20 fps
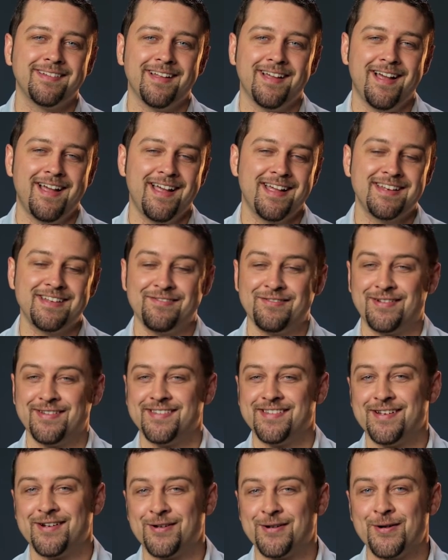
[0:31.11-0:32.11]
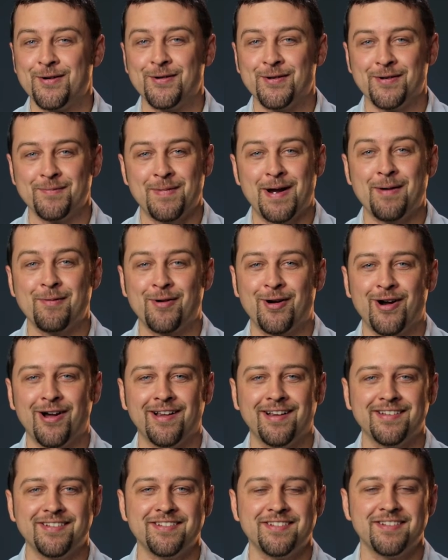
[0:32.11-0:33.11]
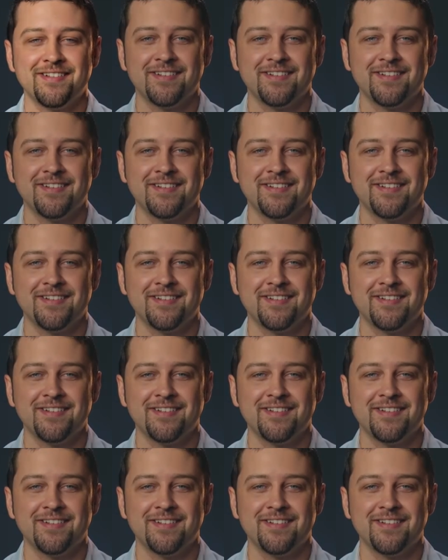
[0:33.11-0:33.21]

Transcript: I hadn't even considered going to Bible college.